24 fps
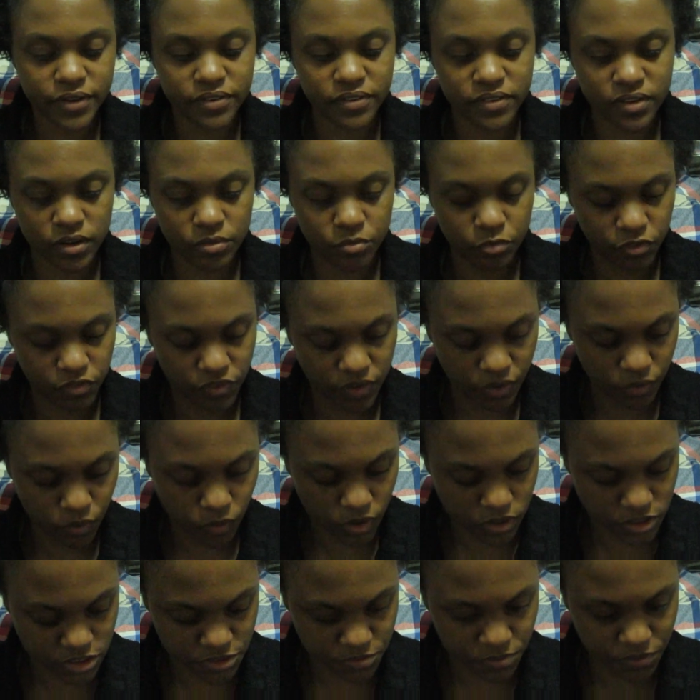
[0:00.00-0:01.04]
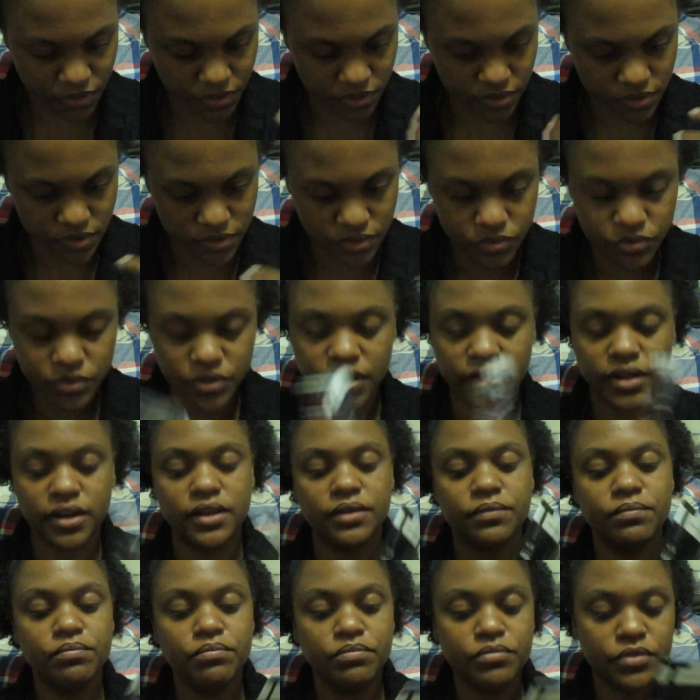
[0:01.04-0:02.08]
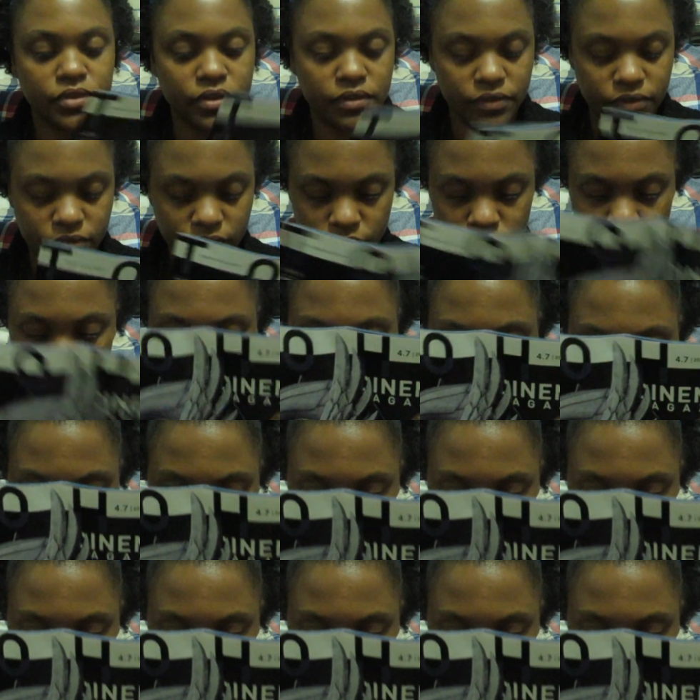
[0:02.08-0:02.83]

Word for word: okay, this is not a movie I watched, but you get it. So,